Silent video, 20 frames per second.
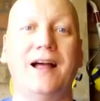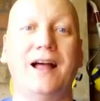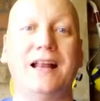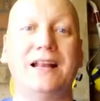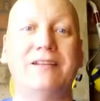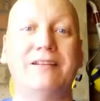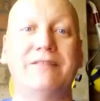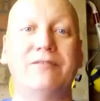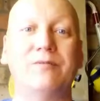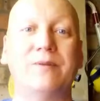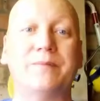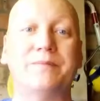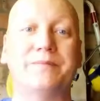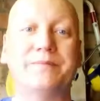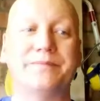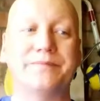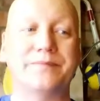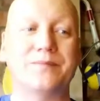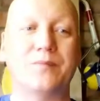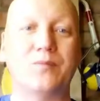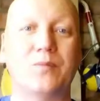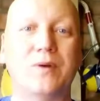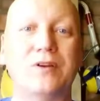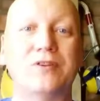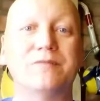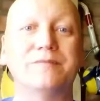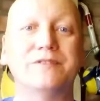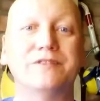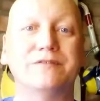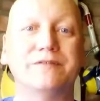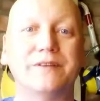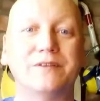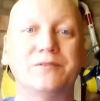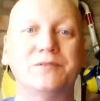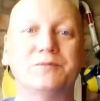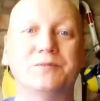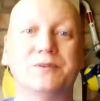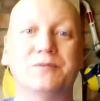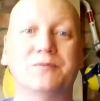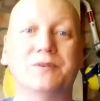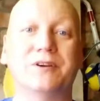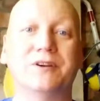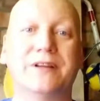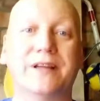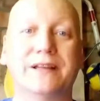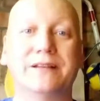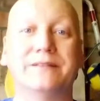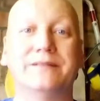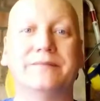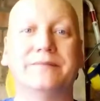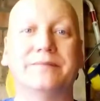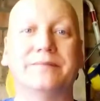Hello everyone, welcome to Feels Good Working.